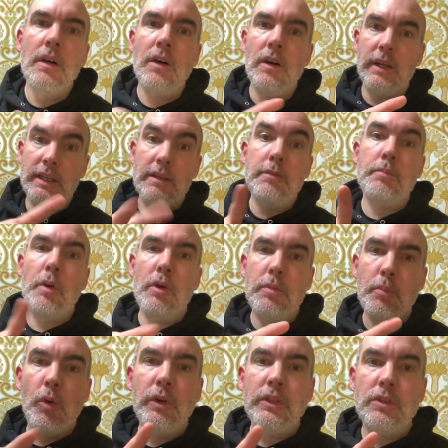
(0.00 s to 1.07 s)
I give both
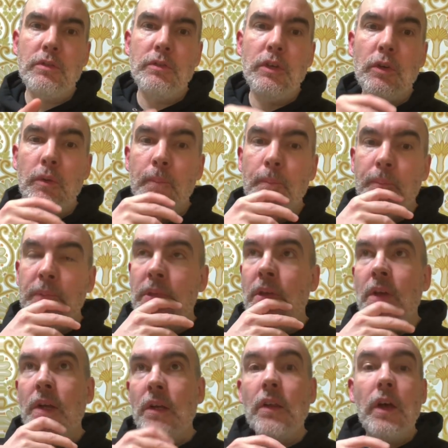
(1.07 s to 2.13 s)
points of view.
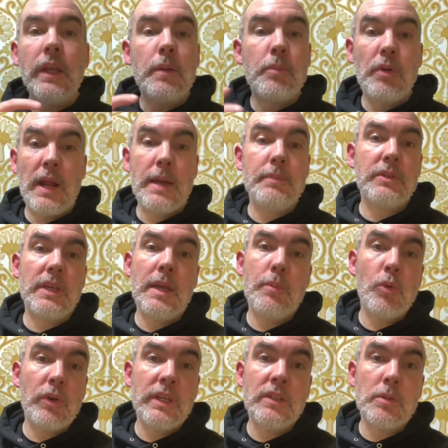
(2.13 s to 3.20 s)
Like perhaps
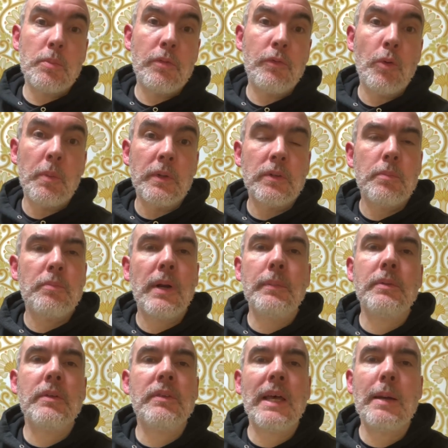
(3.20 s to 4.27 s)
skateboarding is a performance, perhaps
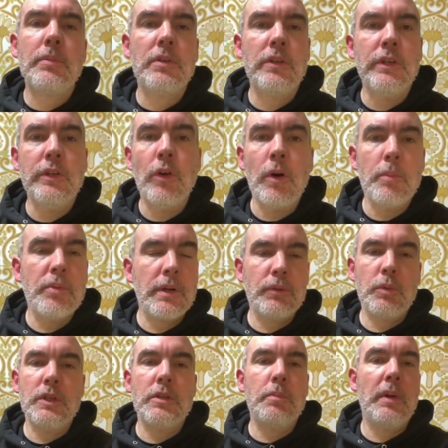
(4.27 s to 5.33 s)
it's absolutely not. Perhaps
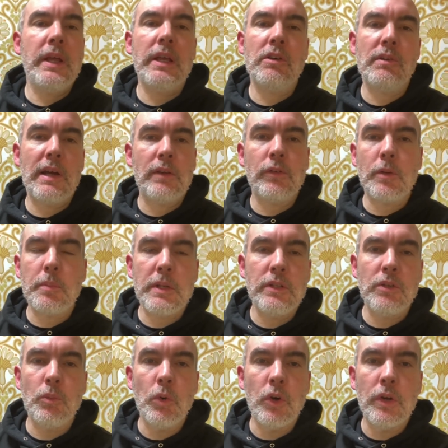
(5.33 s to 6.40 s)
we're just playing around on a piece
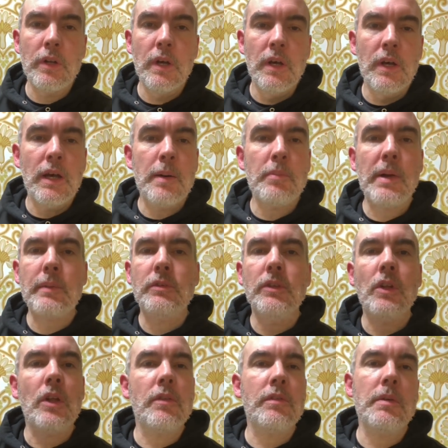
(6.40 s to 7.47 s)
of wood and perhaps
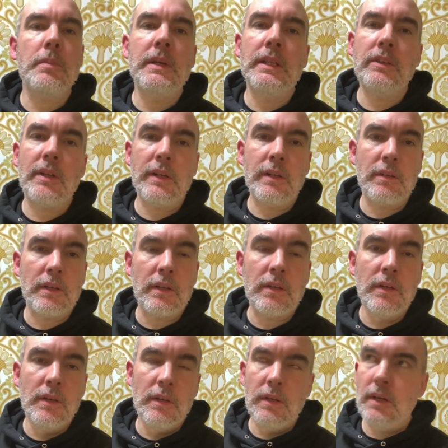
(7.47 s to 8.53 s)
none of it means anything.
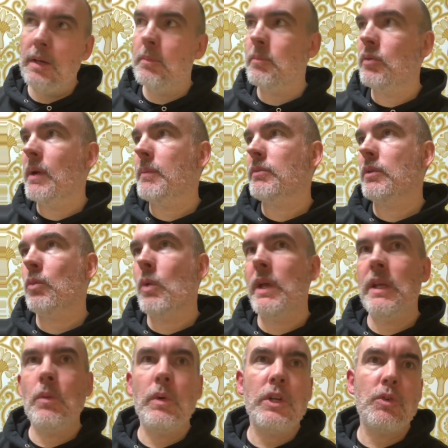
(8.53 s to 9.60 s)
And perhaps the way
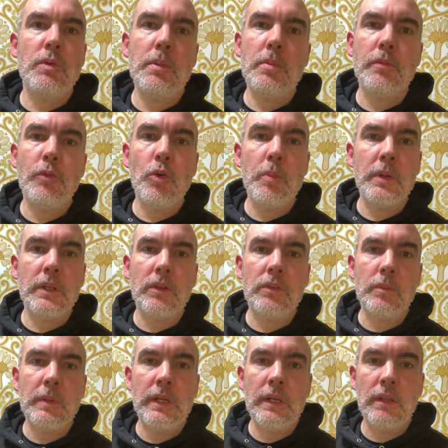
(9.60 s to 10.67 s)
in which we're performing doesn't
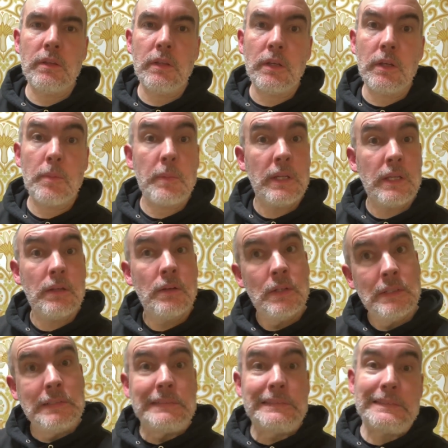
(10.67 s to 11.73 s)
mean anything. I mean,
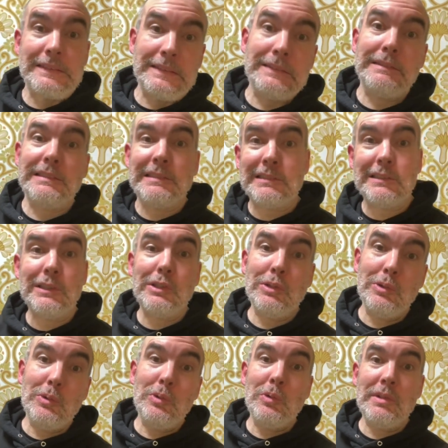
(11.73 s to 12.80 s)
there is a
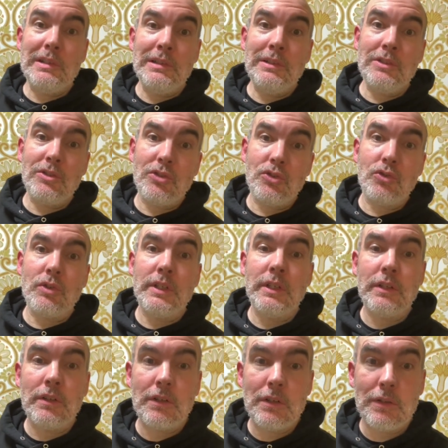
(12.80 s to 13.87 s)
whole industry
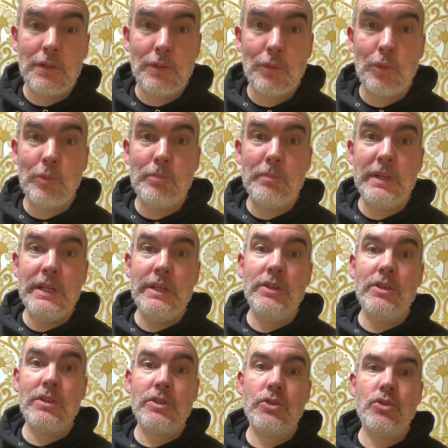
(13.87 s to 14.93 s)
and a whole
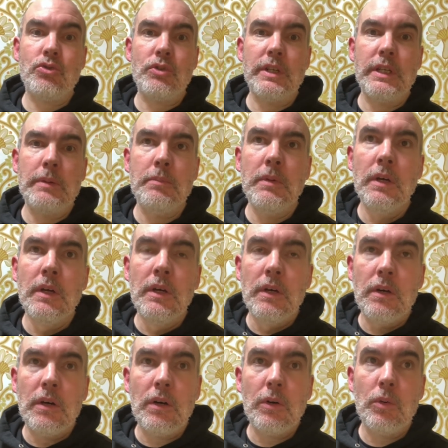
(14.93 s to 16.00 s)
media stream,
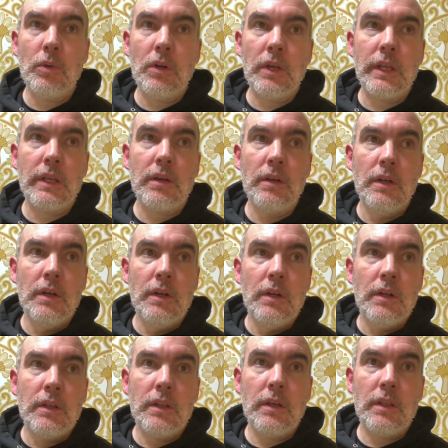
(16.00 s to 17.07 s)
a whole like,
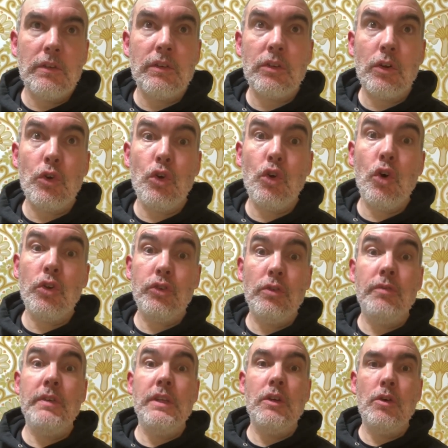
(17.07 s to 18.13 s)
there is a lot of
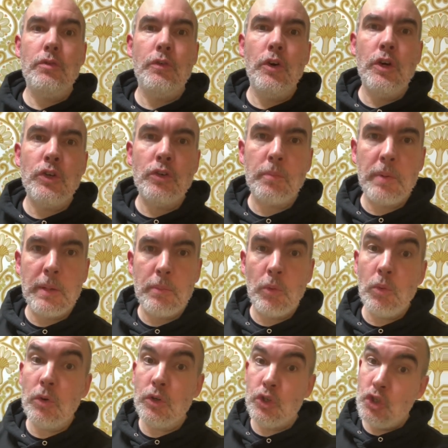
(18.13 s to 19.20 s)
video footage of
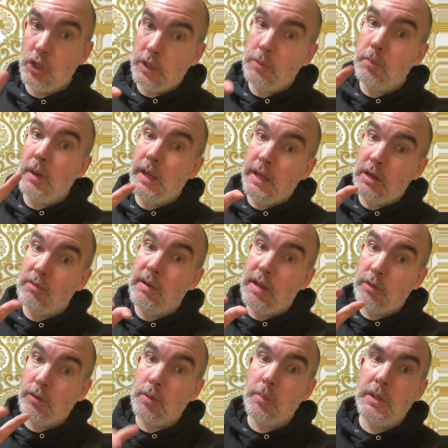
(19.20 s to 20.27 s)
people just playing around
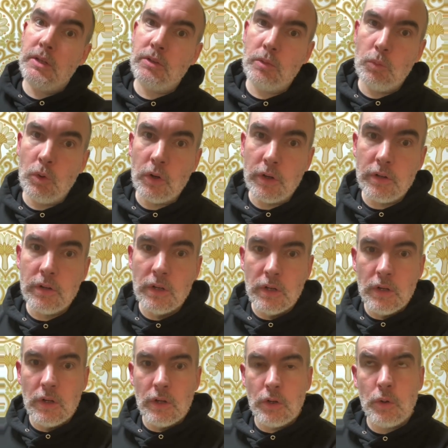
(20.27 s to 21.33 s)
on a piece of wood
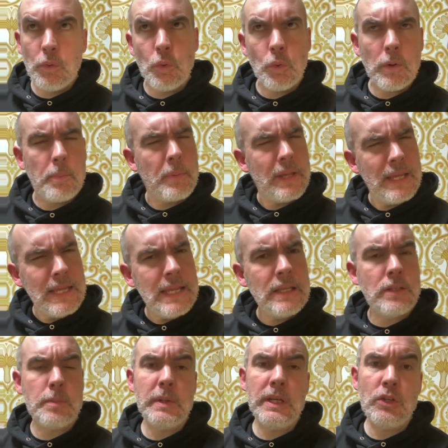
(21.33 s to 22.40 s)
who all appear
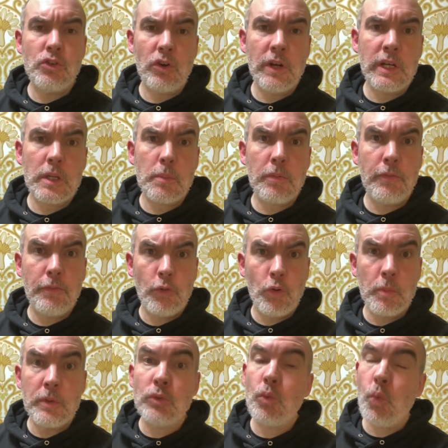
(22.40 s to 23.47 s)
to be trying to
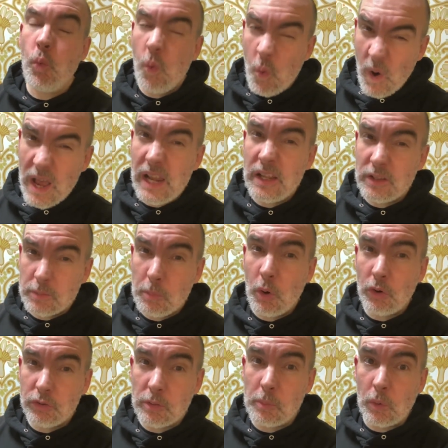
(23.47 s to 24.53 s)
perform as well as
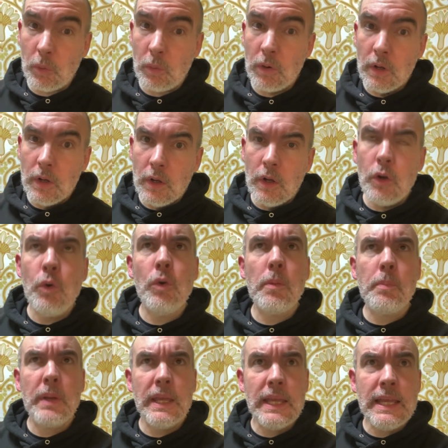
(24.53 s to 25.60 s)
possible, who
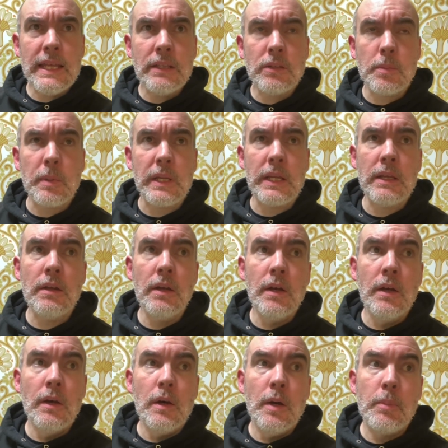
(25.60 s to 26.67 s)
appear to be
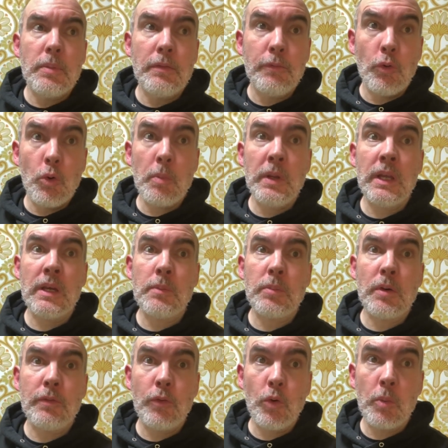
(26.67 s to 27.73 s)
performing and
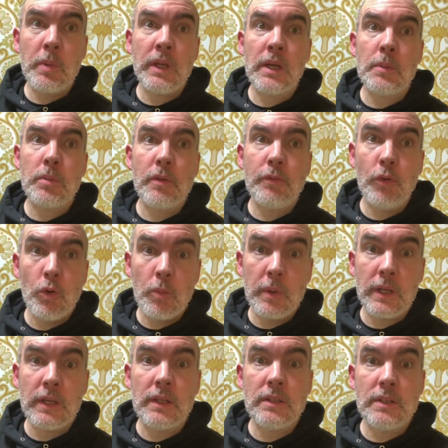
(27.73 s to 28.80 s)
performing and
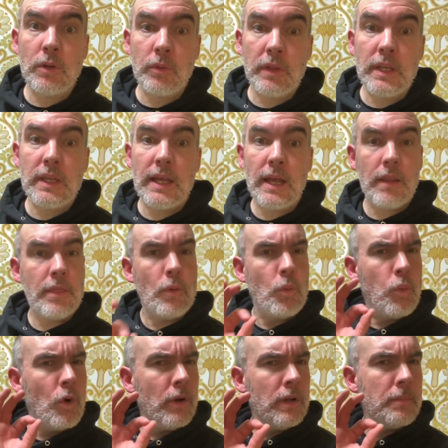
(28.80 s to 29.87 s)
performing until they get the
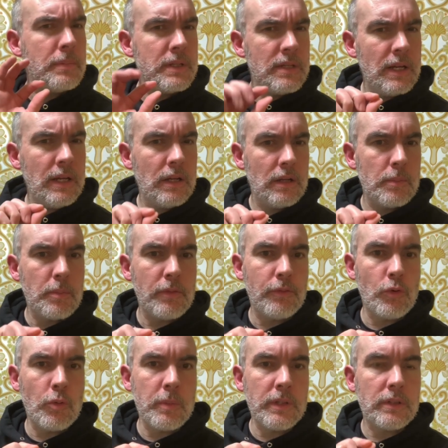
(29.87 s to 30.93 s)
one particular
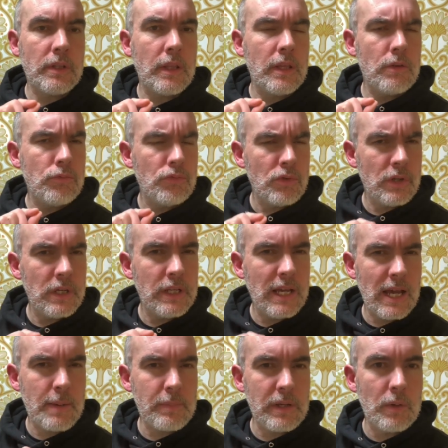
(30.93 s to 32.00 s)
performance that they're really
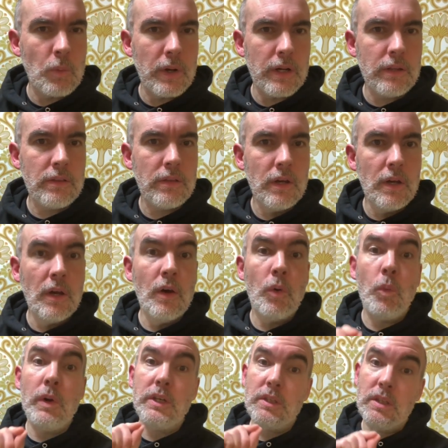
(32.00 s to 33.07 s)
happy with,
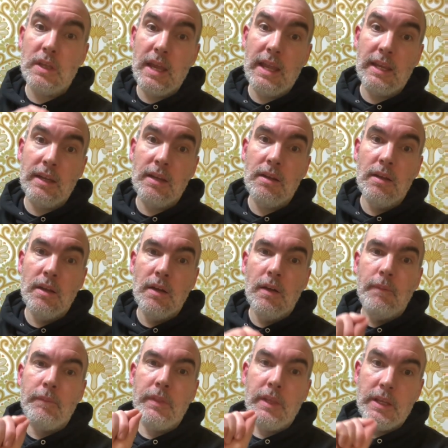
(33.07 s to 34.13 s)
which then
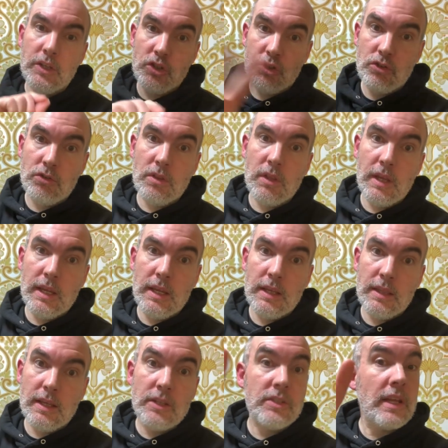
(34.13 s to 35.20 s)
they they
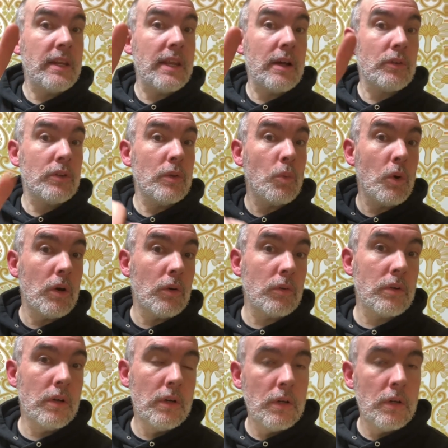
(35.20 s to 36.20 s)
they send out to the world.